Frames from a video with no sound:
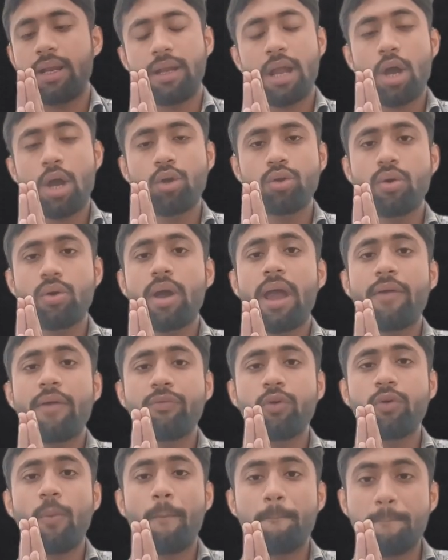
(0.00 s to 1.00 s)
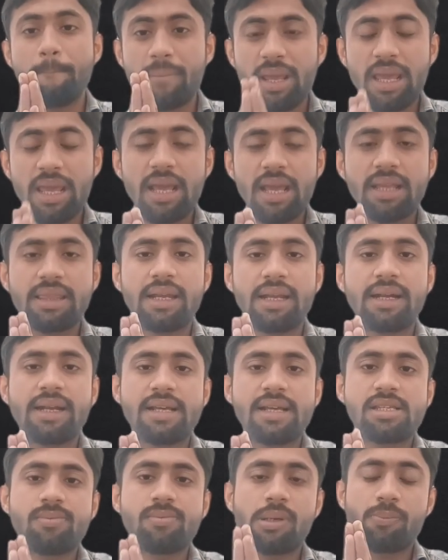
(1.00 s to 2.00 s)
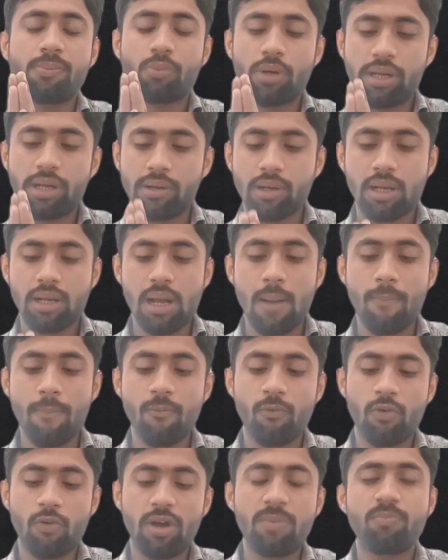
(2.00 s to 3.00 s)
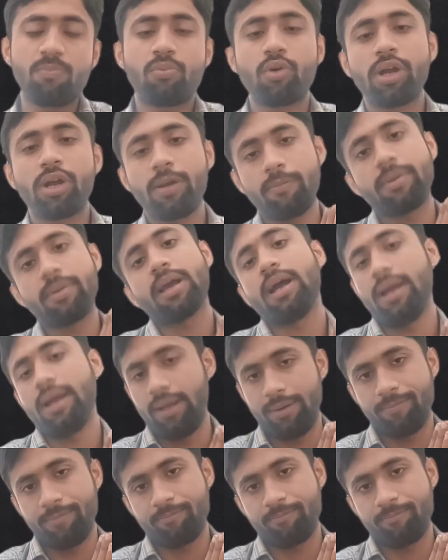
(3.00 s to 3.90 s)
Now you have to make the decimal point come 1 point behind.